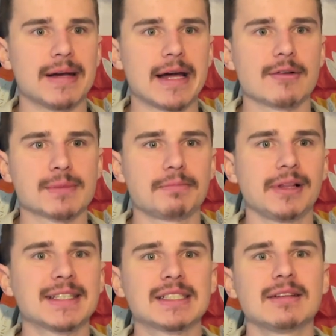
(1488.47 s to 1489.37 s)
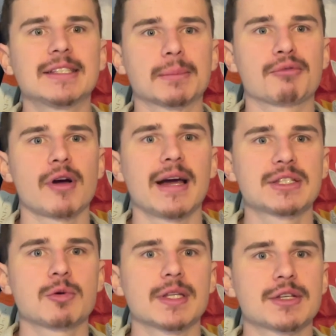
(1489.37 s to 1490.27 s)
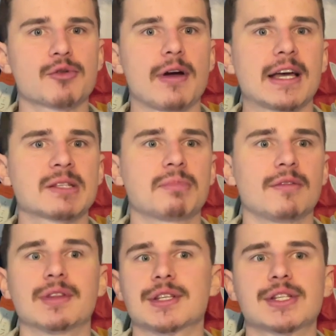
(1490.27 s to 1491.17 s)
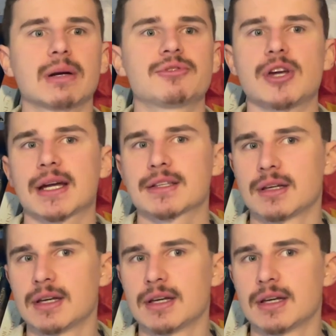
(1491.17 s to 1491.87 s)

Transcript: and I was pleasantly surprised with his grasp of the subject.